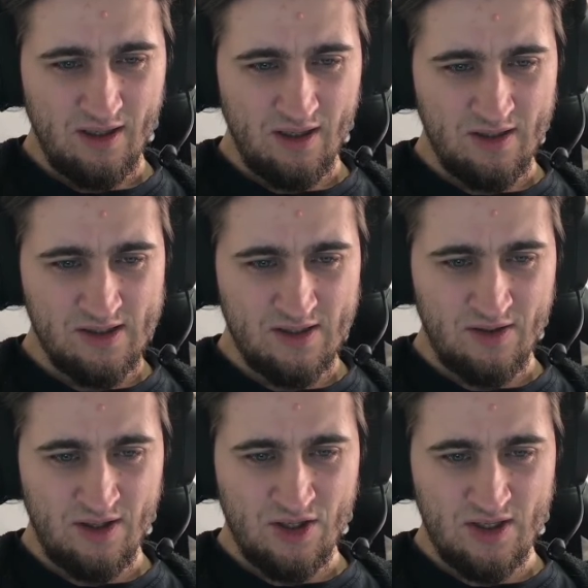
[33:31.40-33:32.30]
Is there
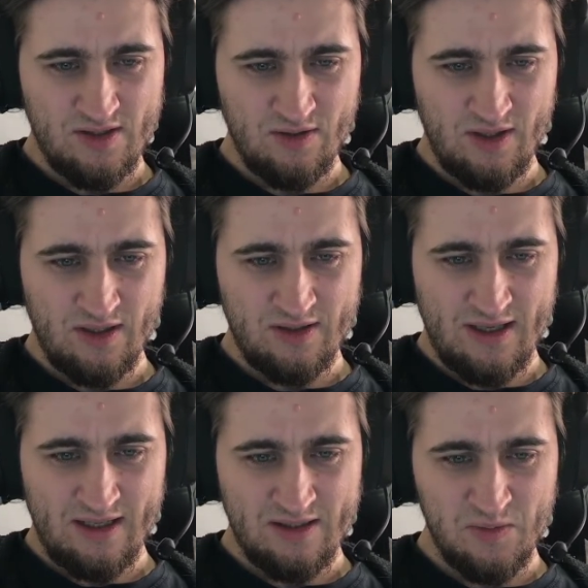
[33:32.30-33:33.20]
any chance to get
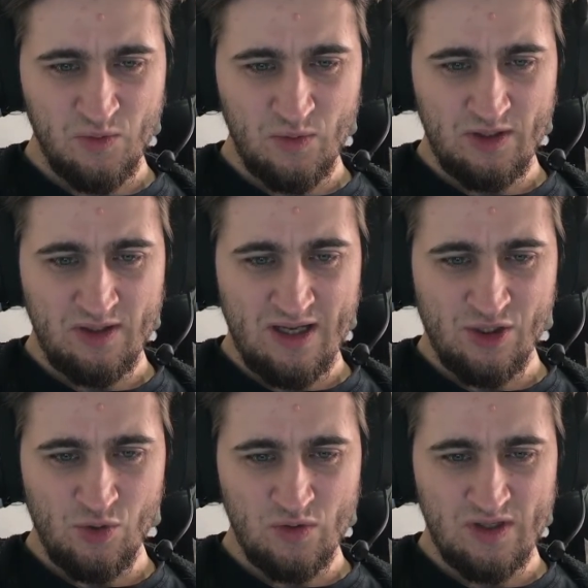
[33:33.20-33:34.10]
items we did not
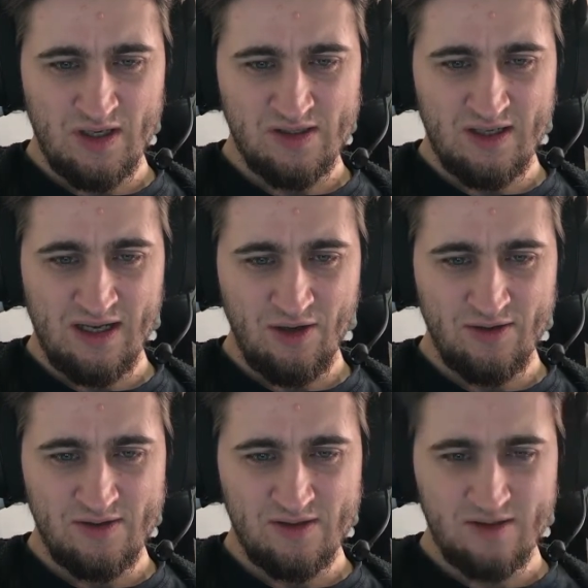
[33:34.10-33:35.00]
choose as an
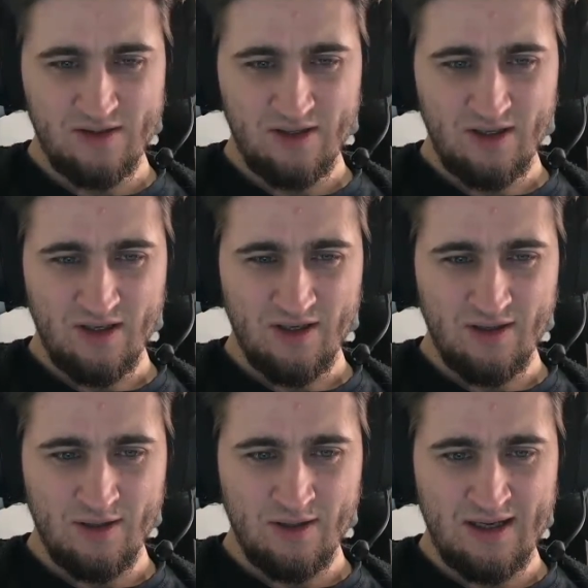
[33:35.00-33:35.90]
add-ons?
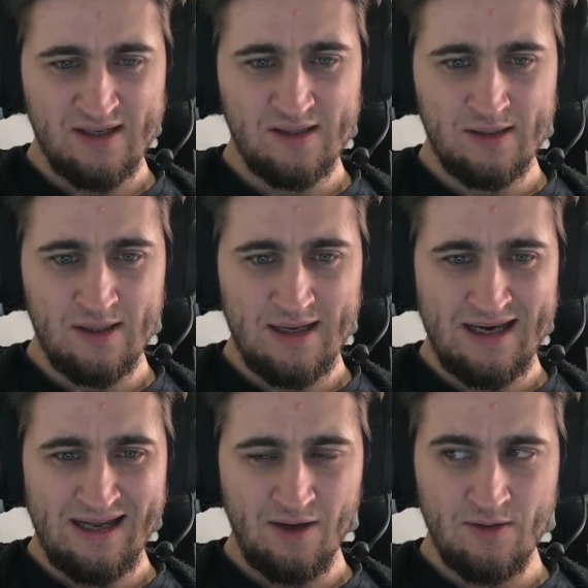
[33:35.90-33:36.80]
As an
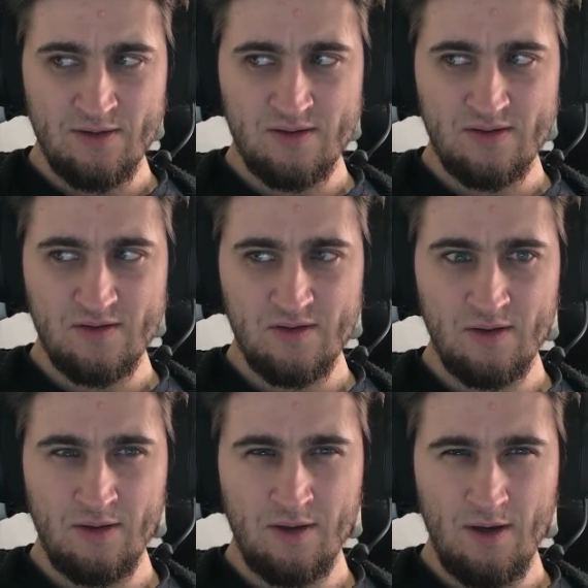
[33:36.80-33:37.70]
add-ons,
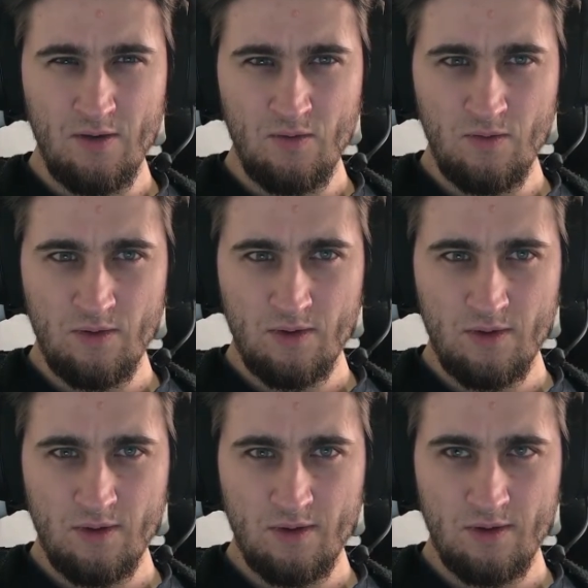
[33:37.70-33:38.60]
no,
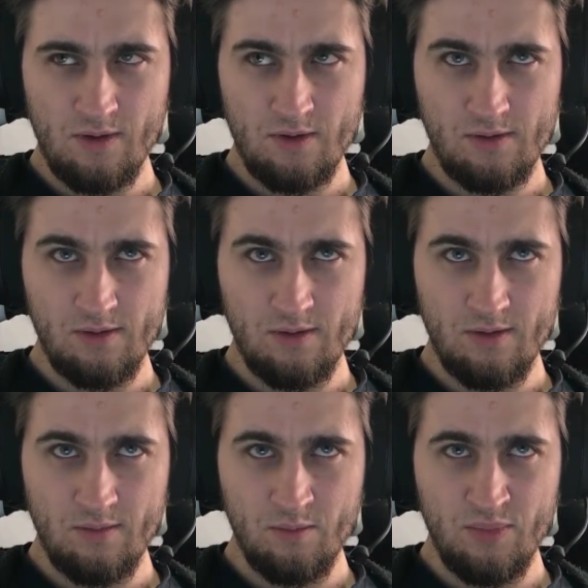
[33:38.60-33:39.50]

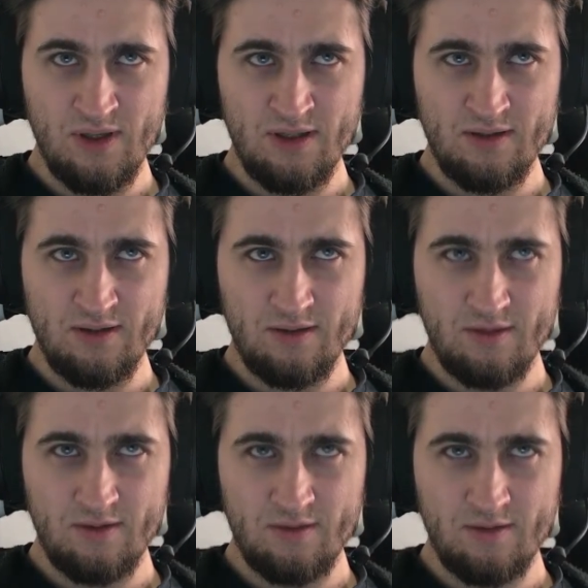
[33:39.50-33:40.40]
but
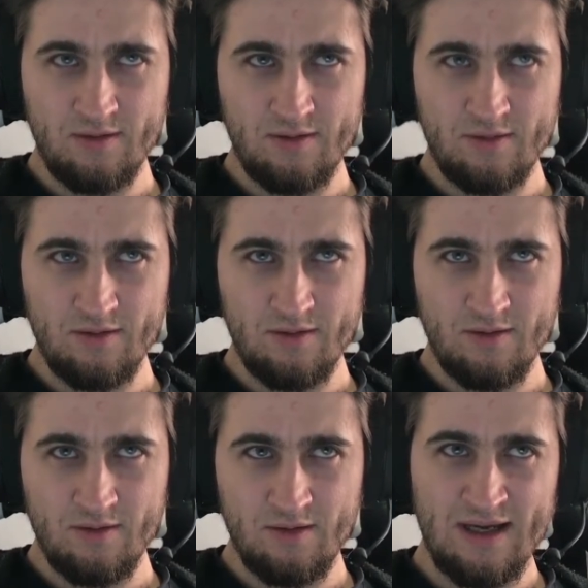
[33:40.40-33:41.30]

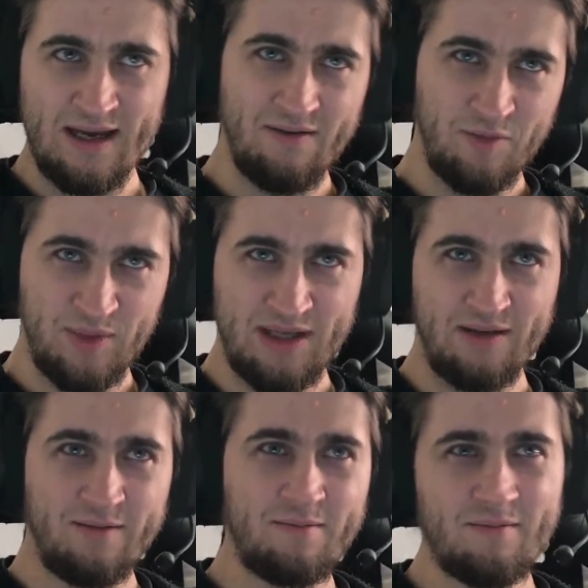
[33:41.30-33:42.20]
I have a plan
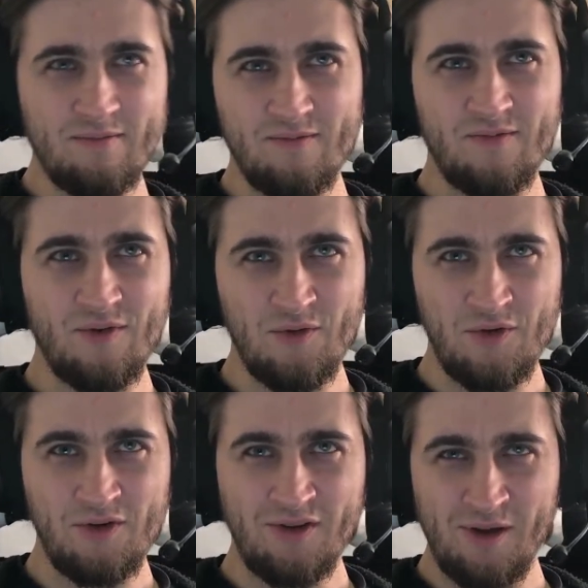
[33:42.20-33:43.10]

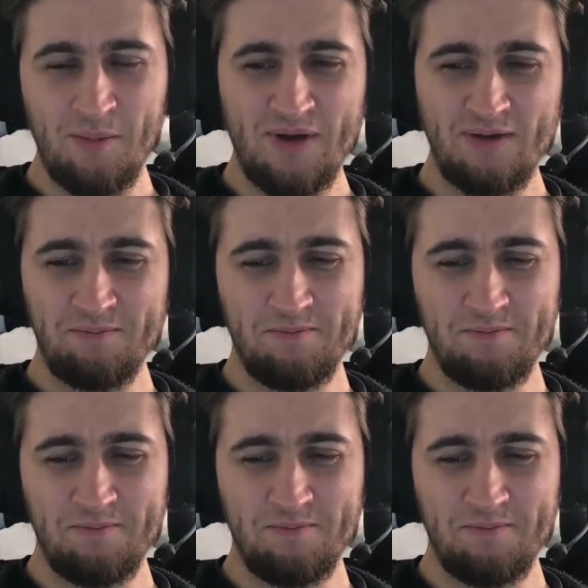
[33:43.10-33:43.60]
further in the campaign.